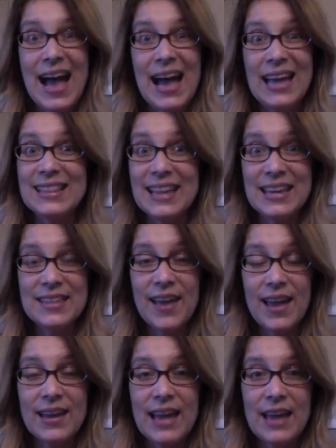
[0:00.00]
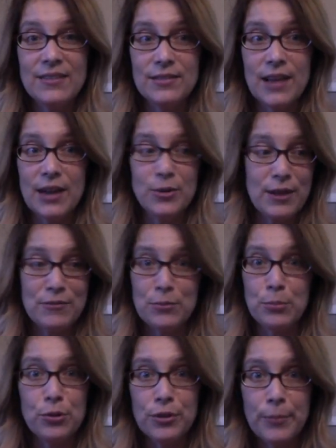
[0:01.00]
I like that. I don't have to
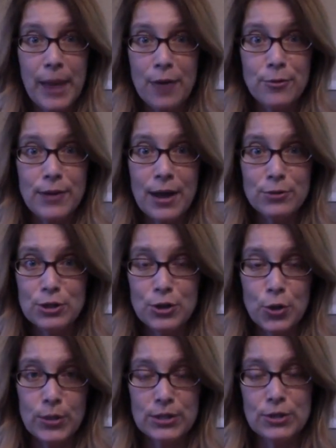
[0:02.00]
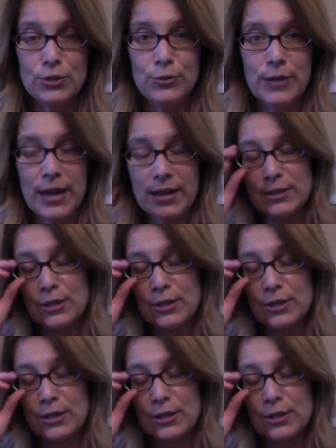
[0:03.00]
pull the pattern out to know what to do next.